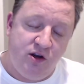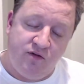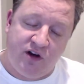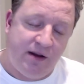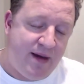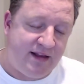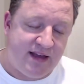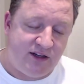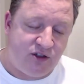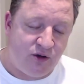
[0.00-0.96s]
you've got to
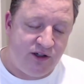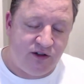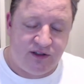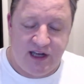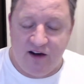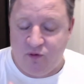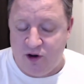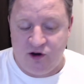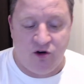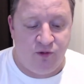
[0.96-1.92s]
make that choice yourself,
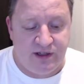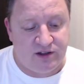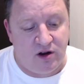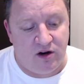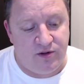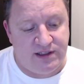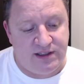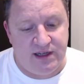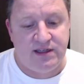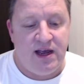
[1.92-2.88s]
what your risk
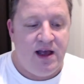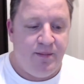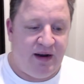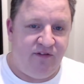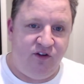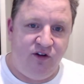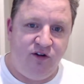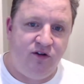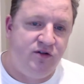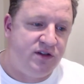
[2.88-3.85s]
tolerance is. But if you
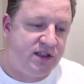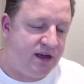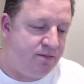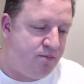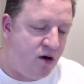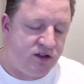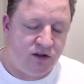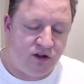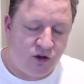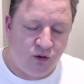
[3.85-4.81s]
use most
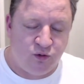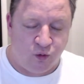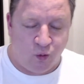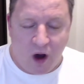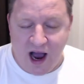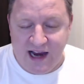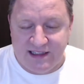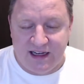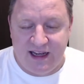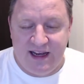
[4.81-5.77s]
of the tools
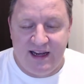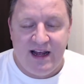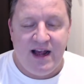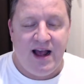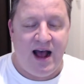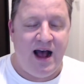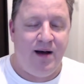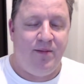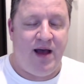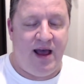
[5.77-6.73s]
wisely,
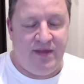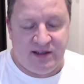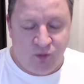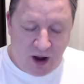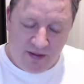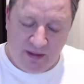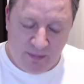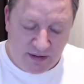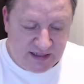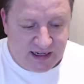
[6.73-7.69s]
and there's one
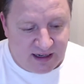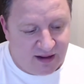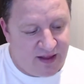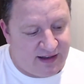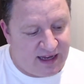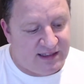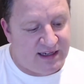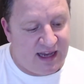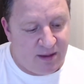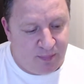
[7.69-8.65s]
in particular that
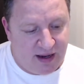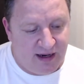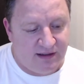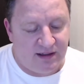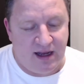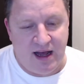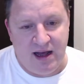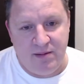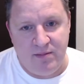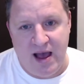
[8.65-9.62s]
doesn't get pinged
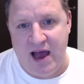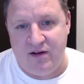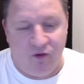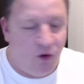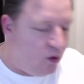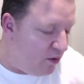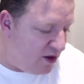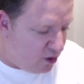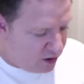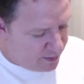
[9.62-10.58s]
out of all
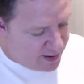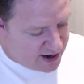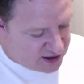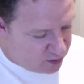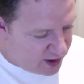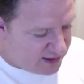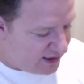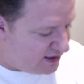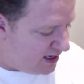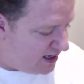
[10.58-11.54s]
the automation
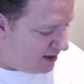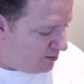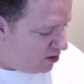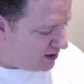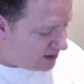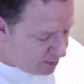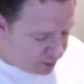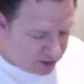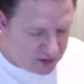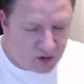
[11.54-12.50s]
ones, it's the most
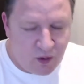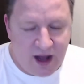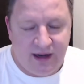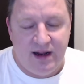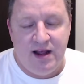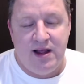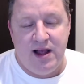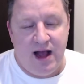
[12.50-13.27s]
simplest one.